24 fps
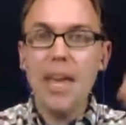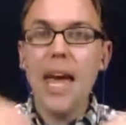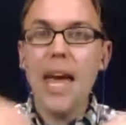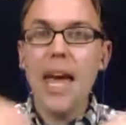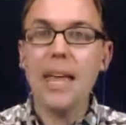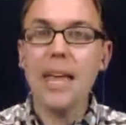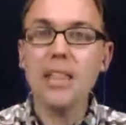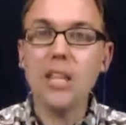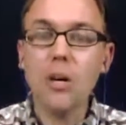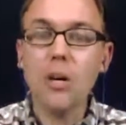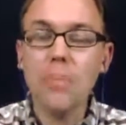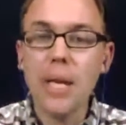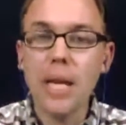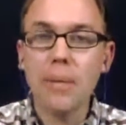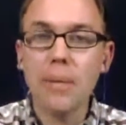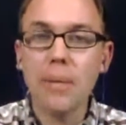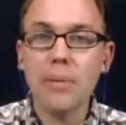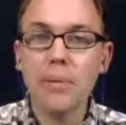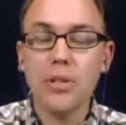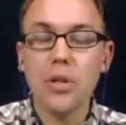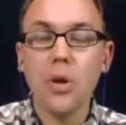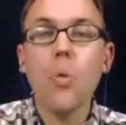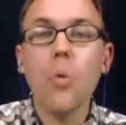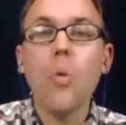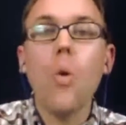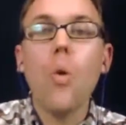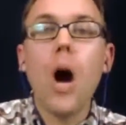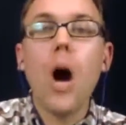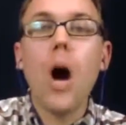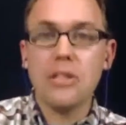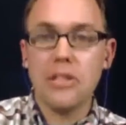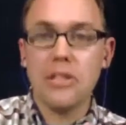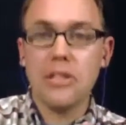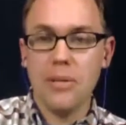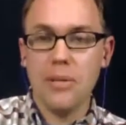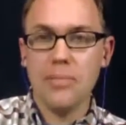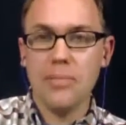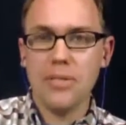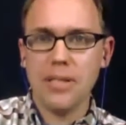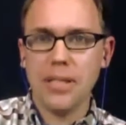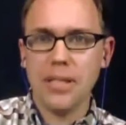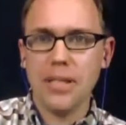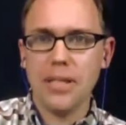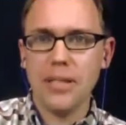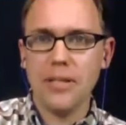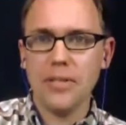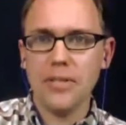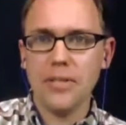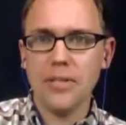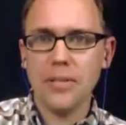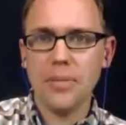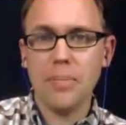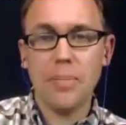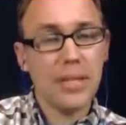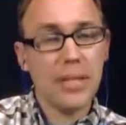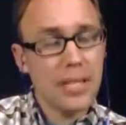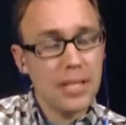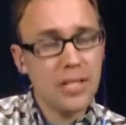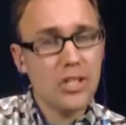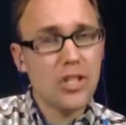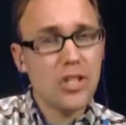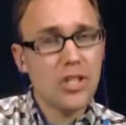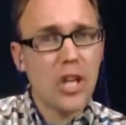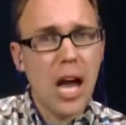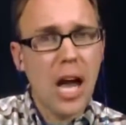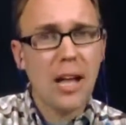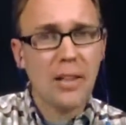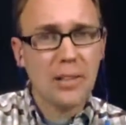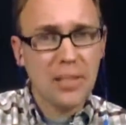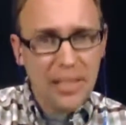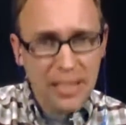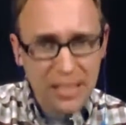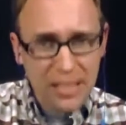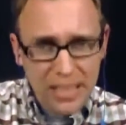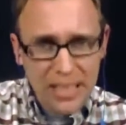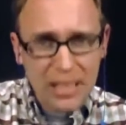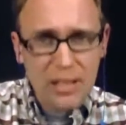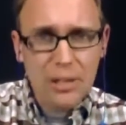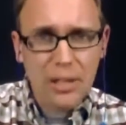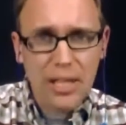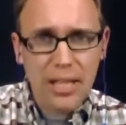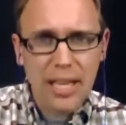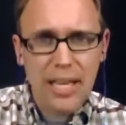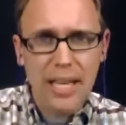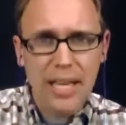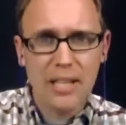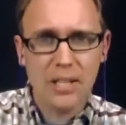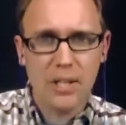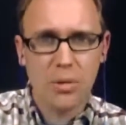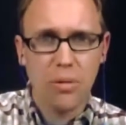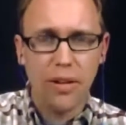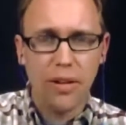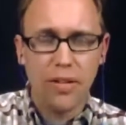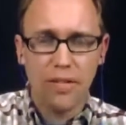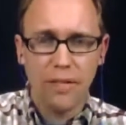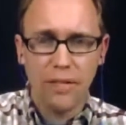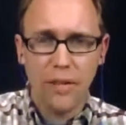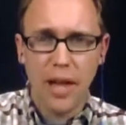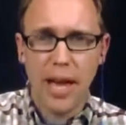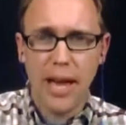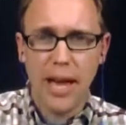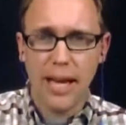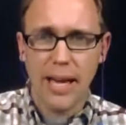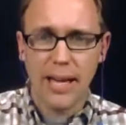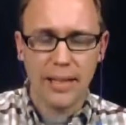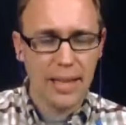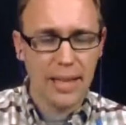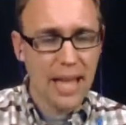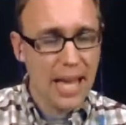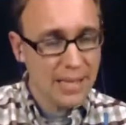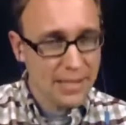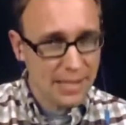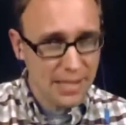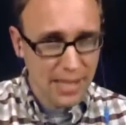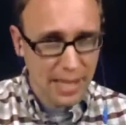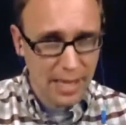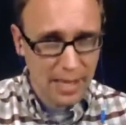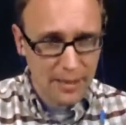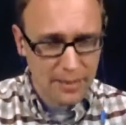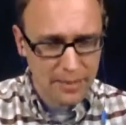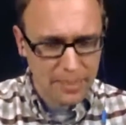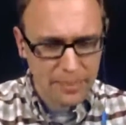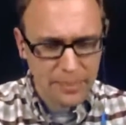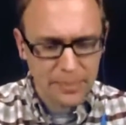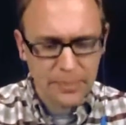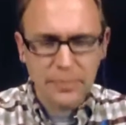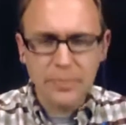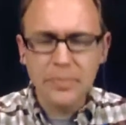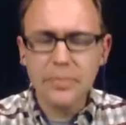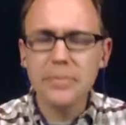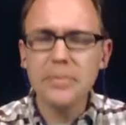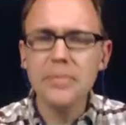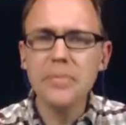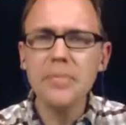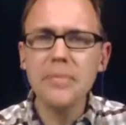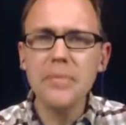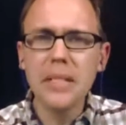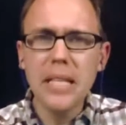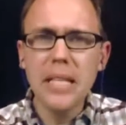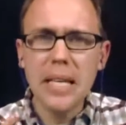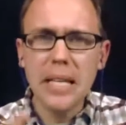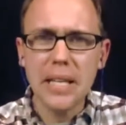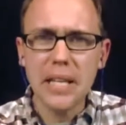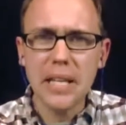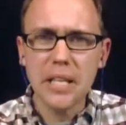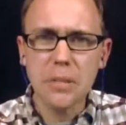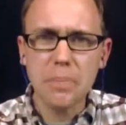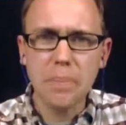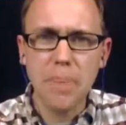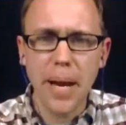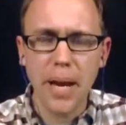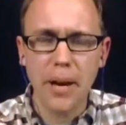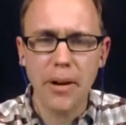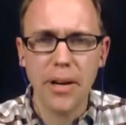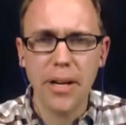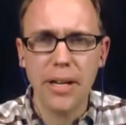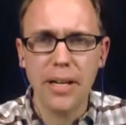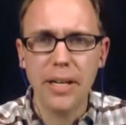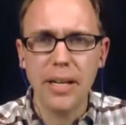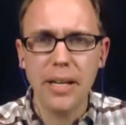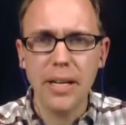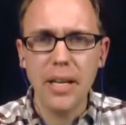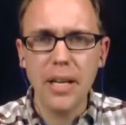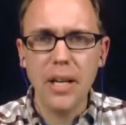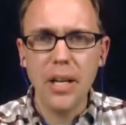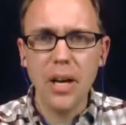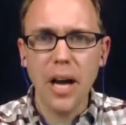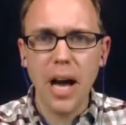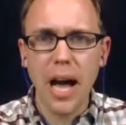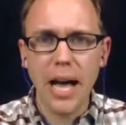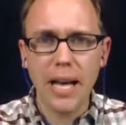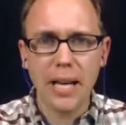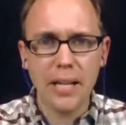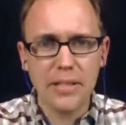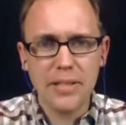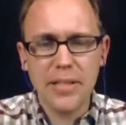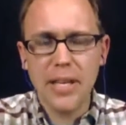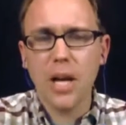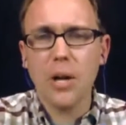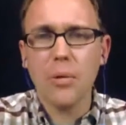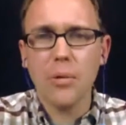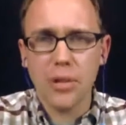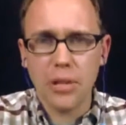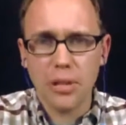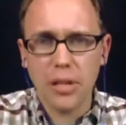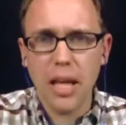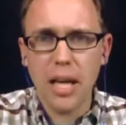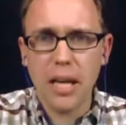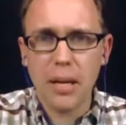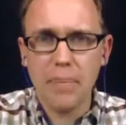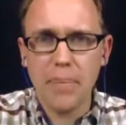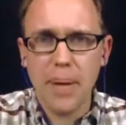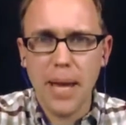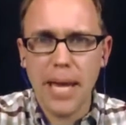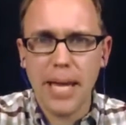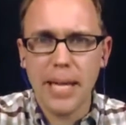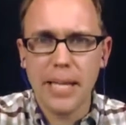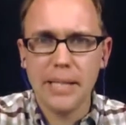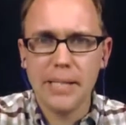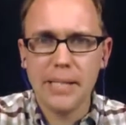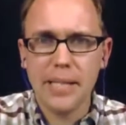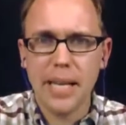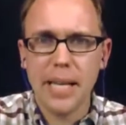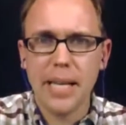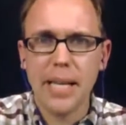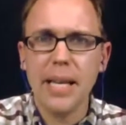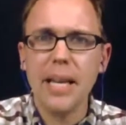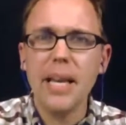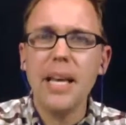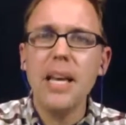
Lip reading: and they'll be able to watch themselves. But this child clearly is a red flag. Last thing, this parent, I could tell with a lot of pain, said